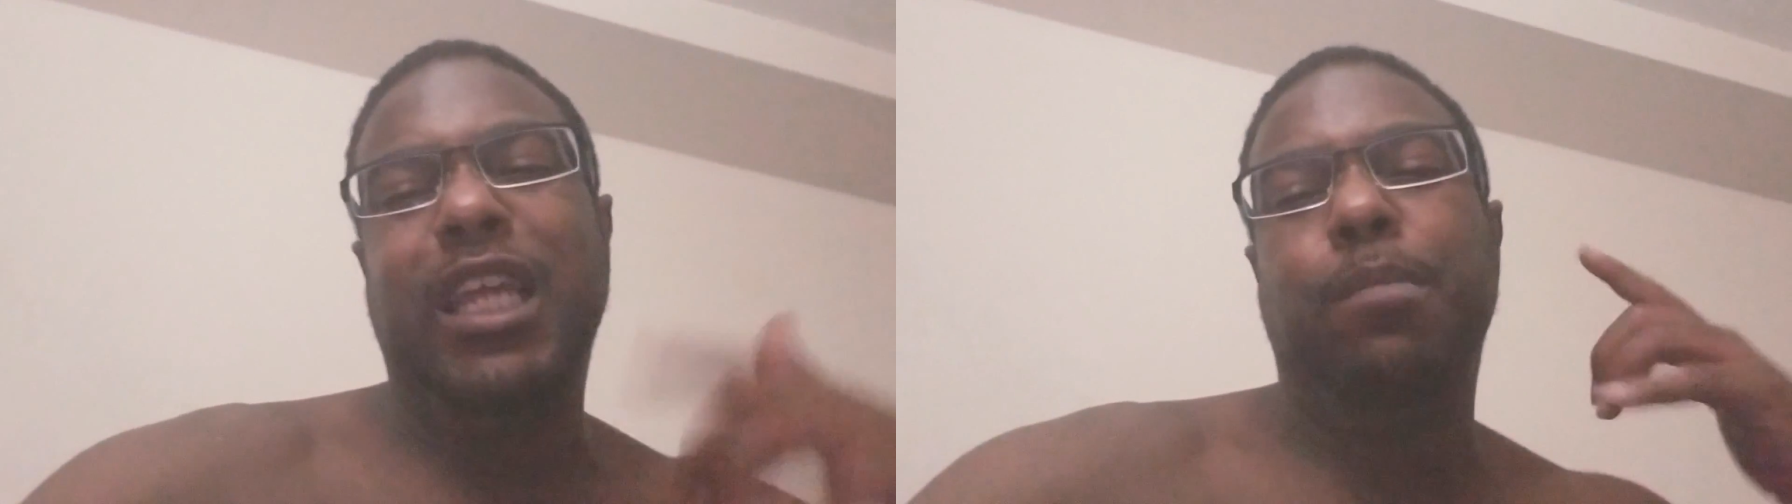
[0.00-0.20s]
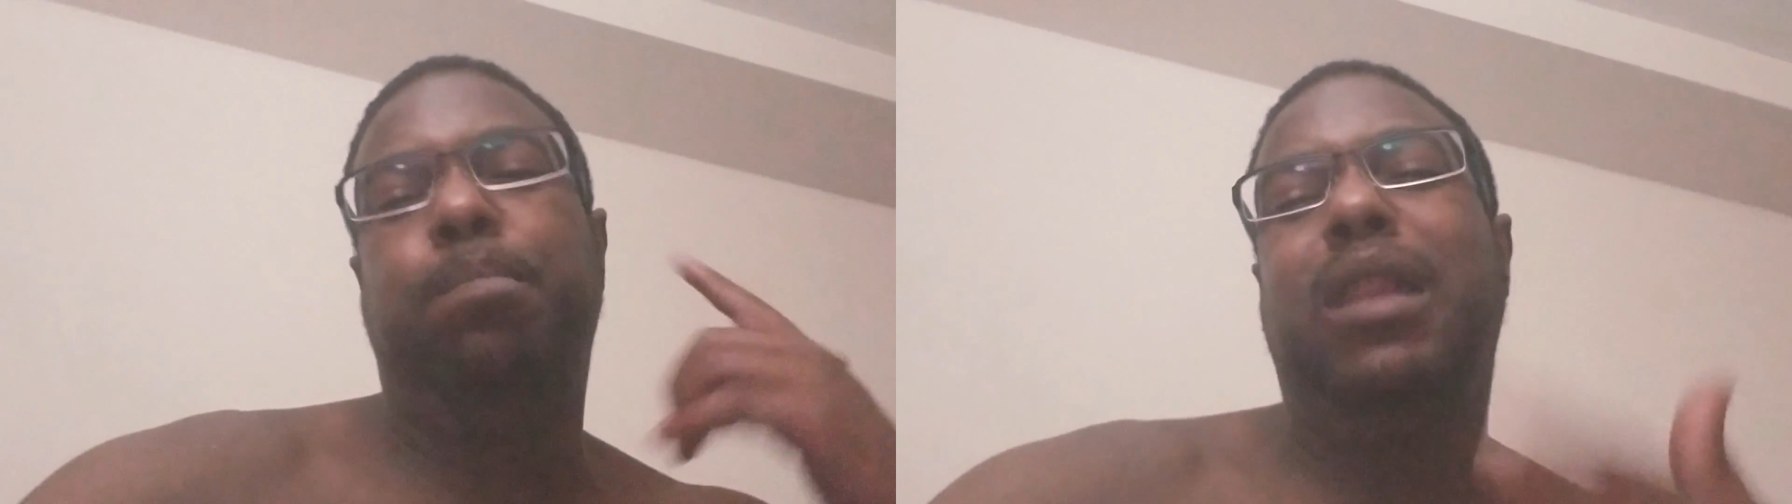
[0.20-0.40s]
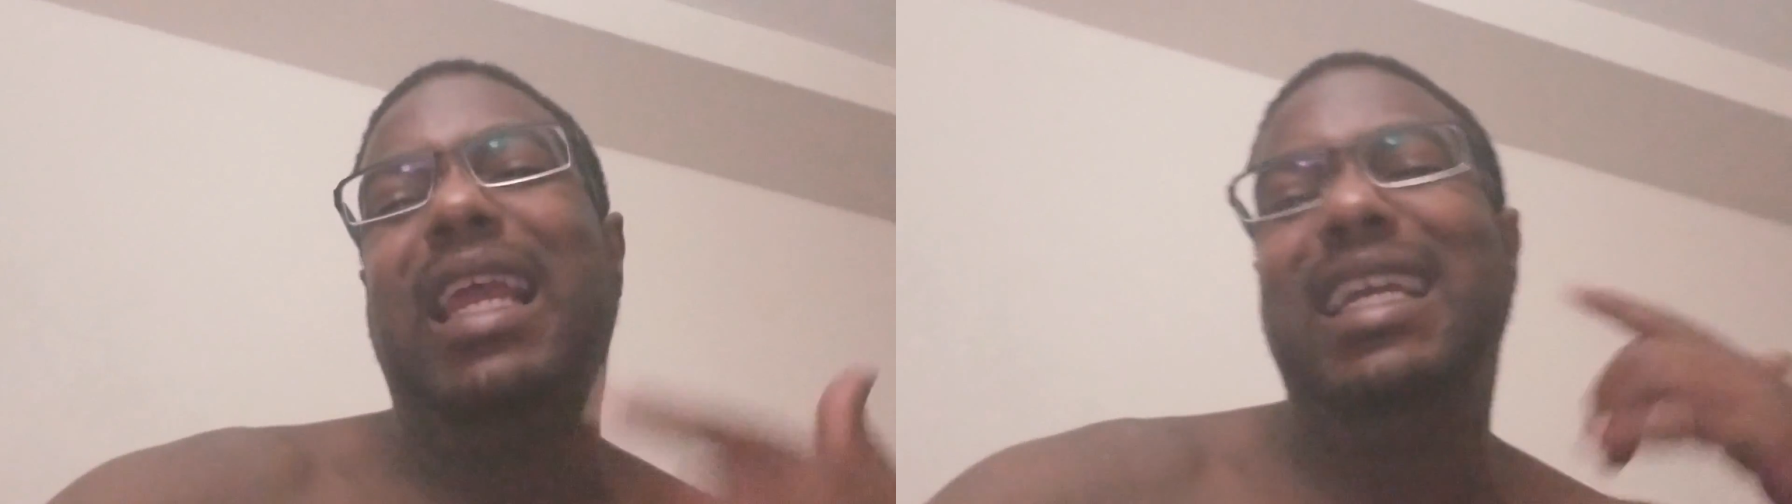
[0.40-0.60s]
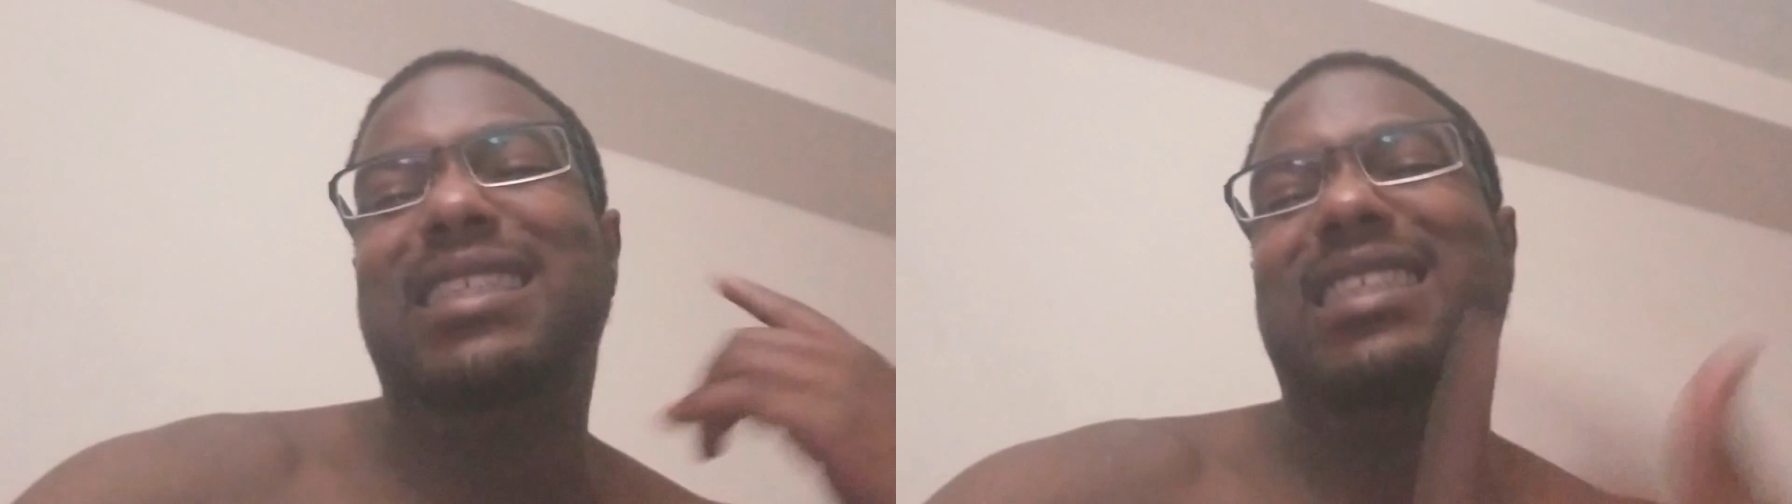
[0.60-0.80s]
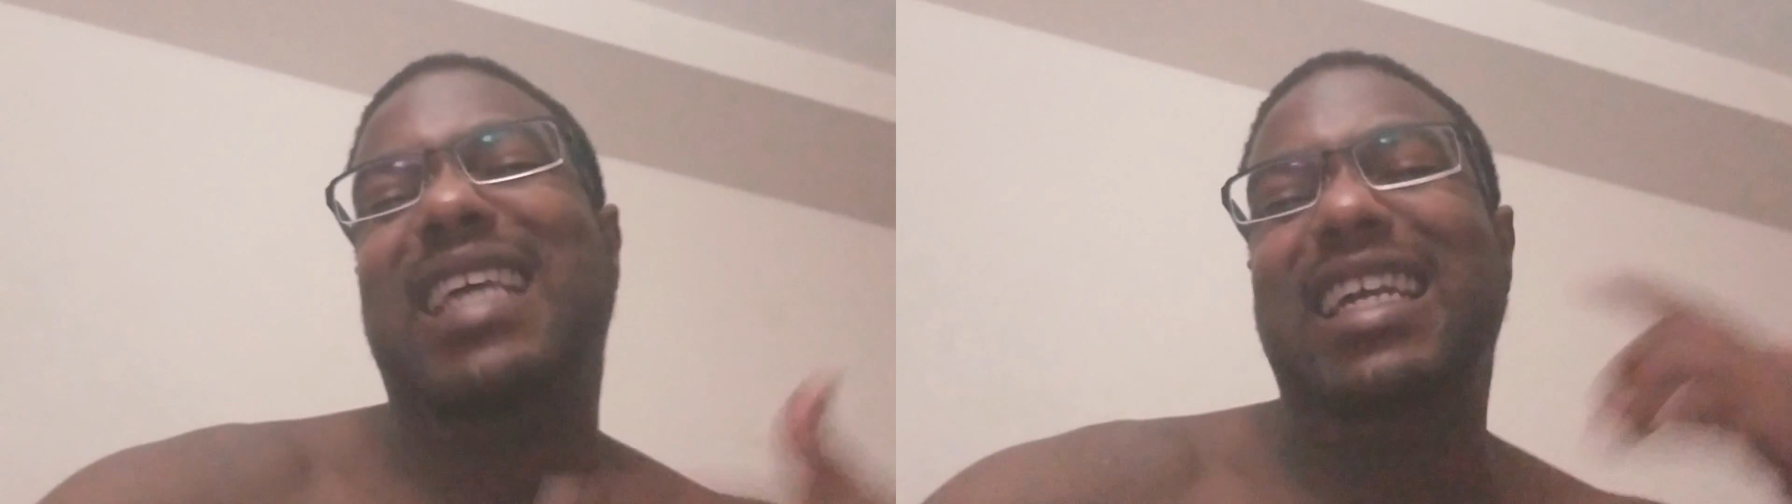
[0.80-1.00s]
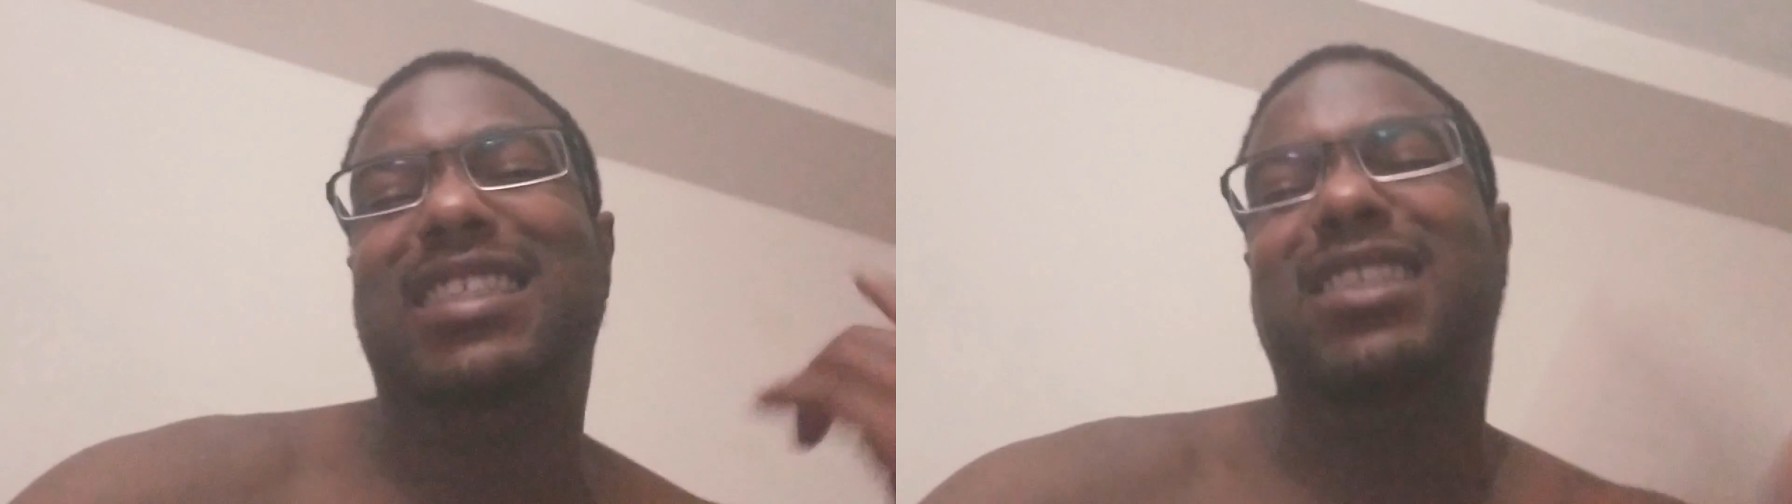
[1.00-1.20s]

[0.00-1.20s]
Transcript: in plain sight,